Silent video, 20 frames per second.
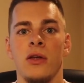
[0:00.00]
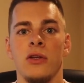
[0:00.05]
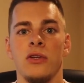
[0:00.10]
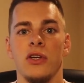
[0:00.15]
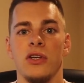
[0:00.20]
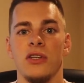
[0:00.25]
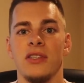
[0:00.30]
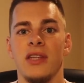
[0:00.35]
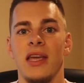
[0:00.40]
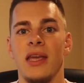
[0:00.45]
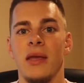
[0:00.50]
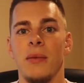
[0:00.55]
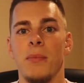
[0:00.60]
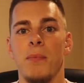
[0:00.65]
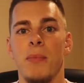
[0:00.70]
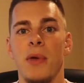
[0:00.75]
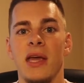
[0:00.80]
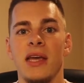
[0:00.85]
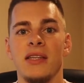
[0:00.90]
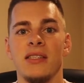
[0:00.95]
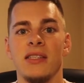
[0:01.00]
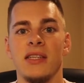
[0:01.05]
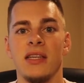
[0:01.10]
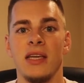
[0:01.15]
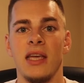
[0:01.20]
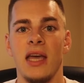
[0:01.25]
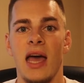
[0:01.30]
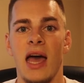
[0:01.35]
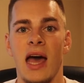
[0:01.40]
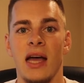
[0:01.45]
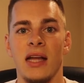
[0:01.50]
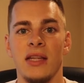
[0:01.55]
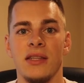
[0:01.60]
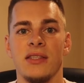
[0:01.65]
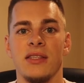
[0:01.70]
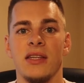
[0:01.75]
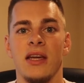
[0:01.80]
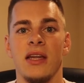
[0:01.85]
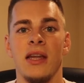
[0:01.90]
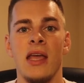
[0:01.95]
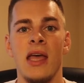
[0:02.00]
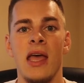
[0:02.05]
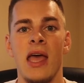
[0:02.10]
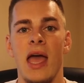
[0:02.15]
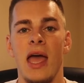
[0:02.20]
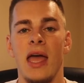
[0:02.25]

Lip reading: just a basic ad set,